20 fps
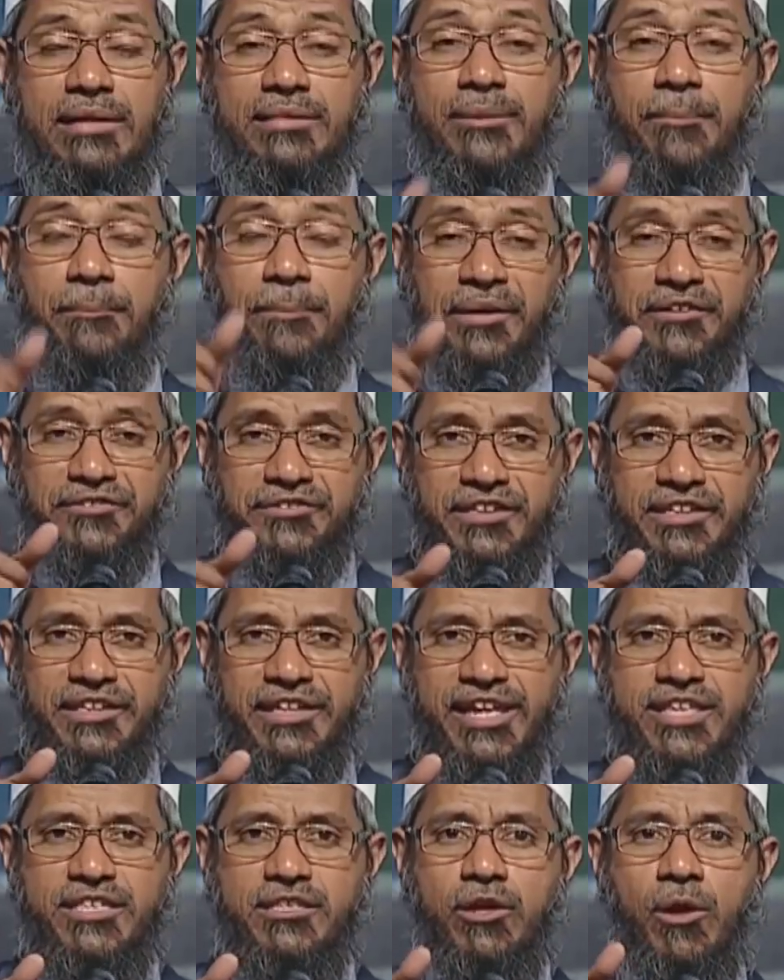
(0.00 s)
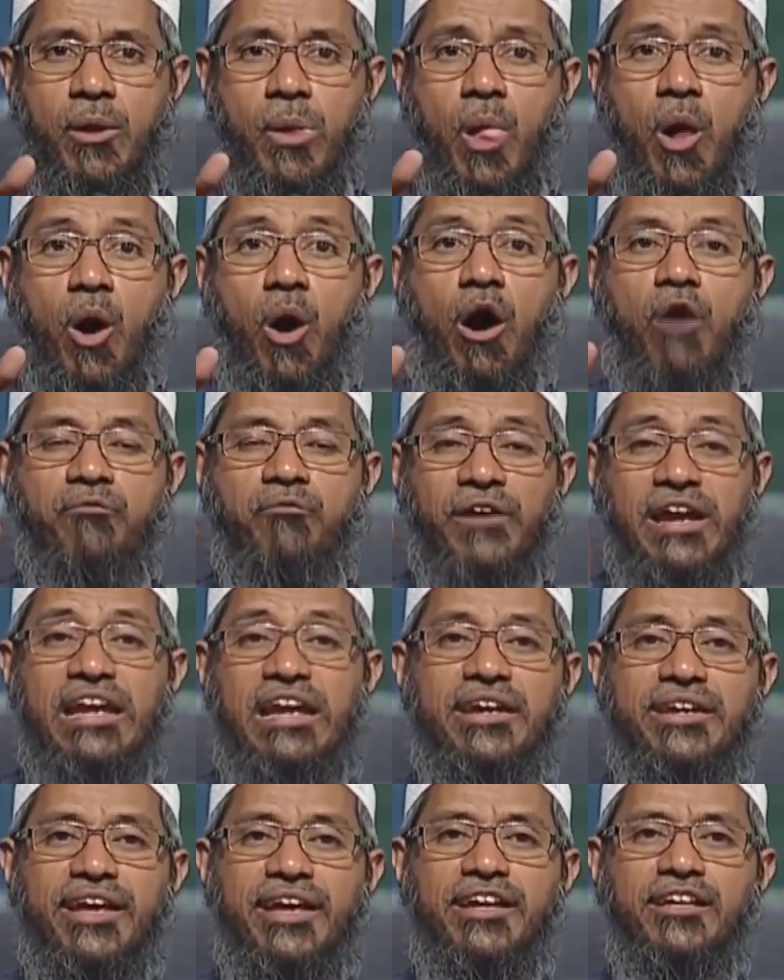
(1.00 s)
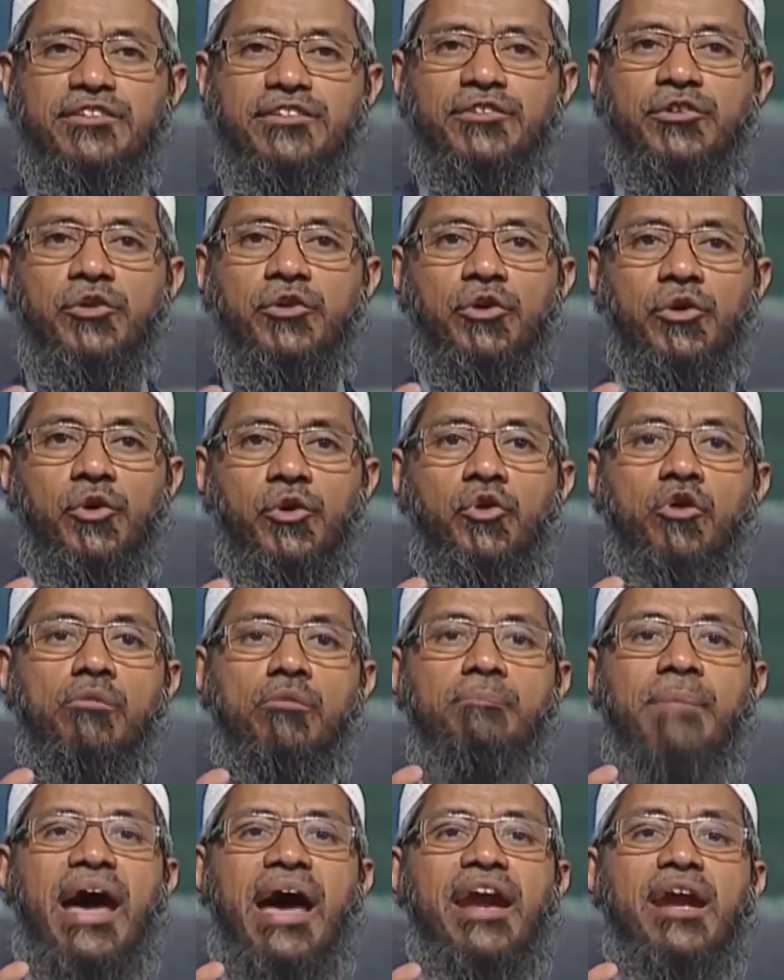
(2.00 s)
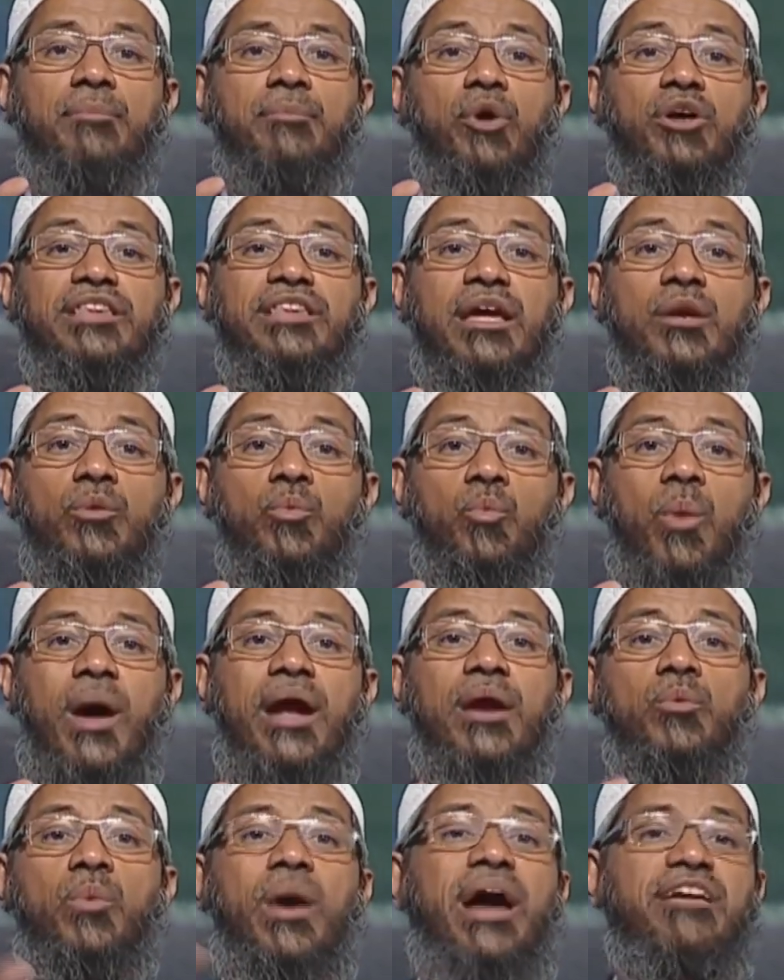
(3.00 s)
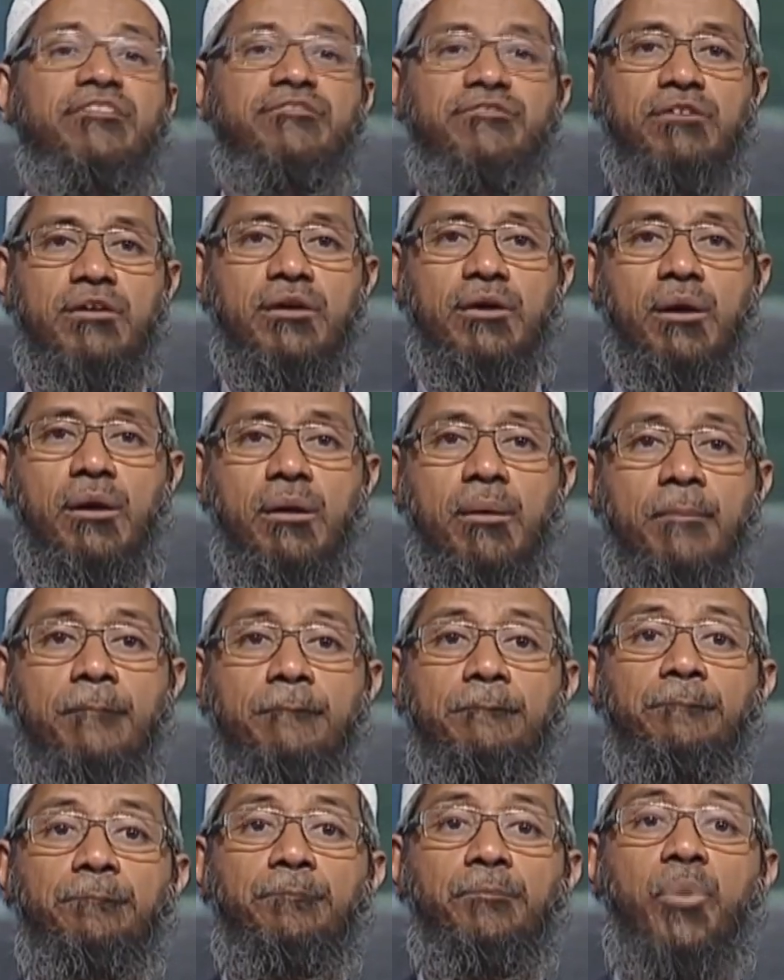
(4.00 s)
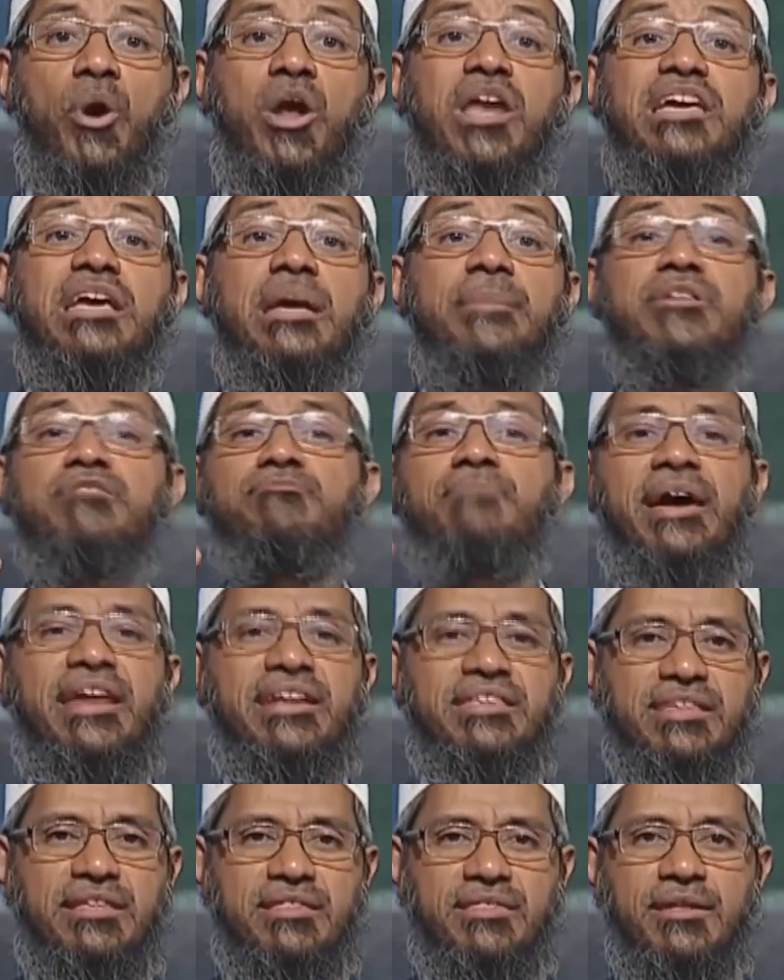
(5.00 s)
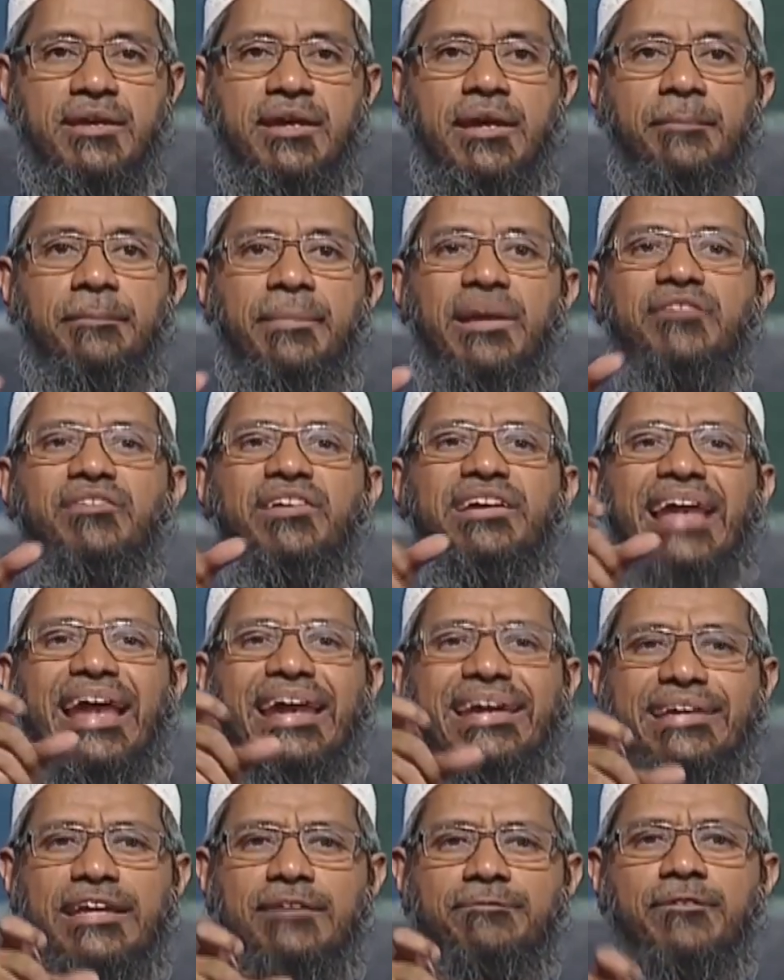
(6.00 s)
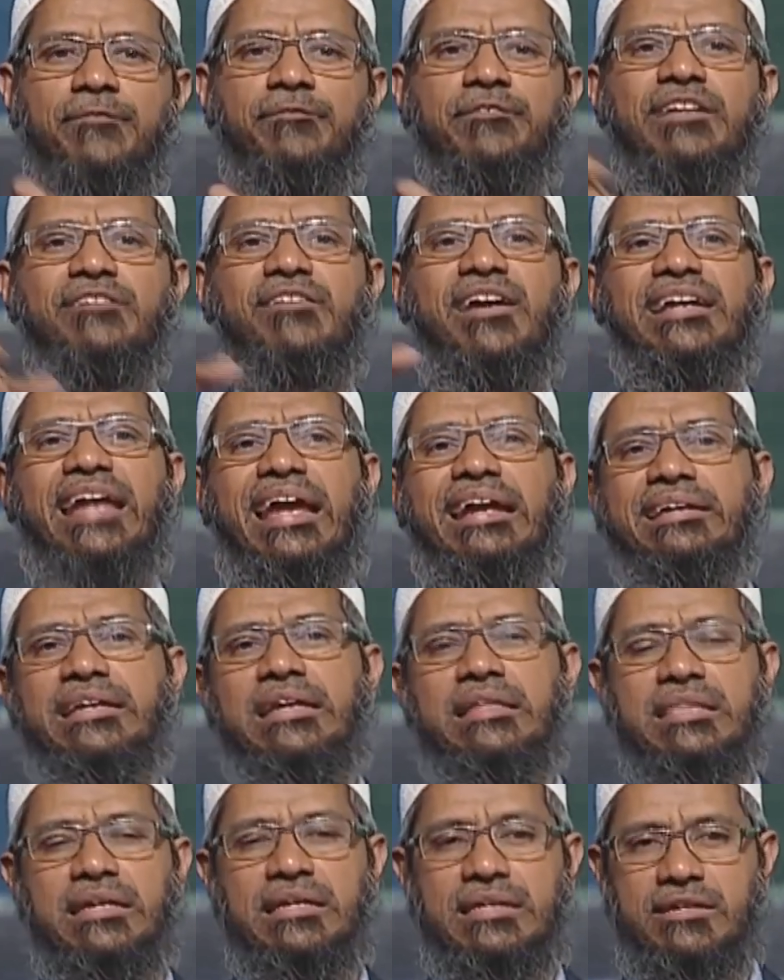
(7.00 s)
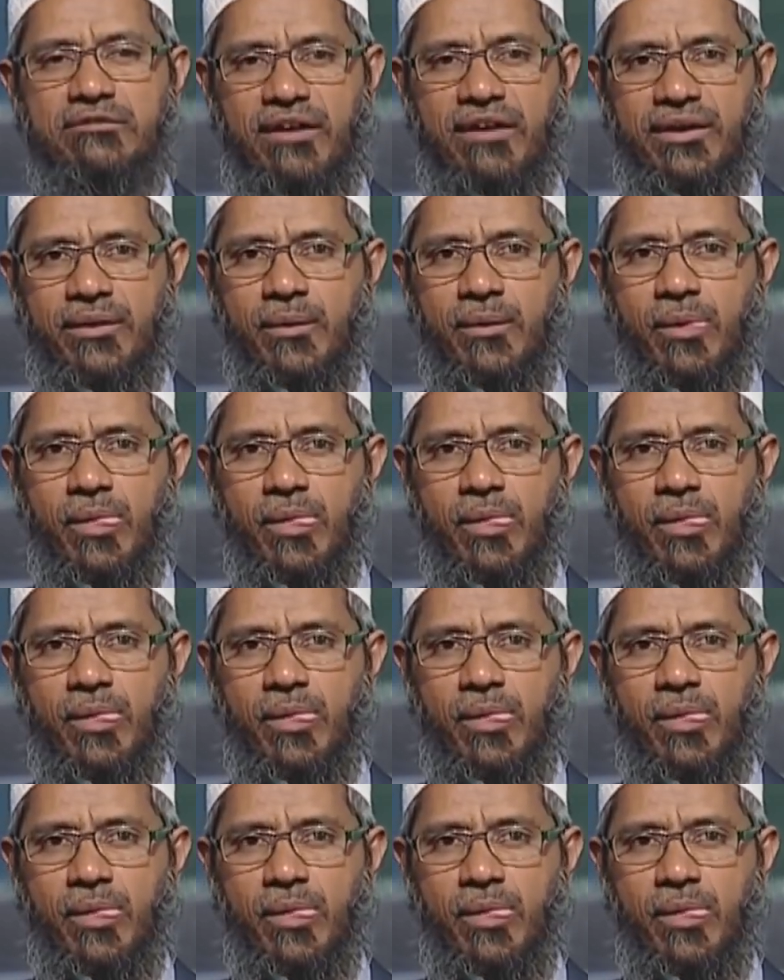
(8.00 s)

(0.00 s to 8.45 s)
the percentage of Indians who married more than one wife, polygamous marriages, between 1951-1961,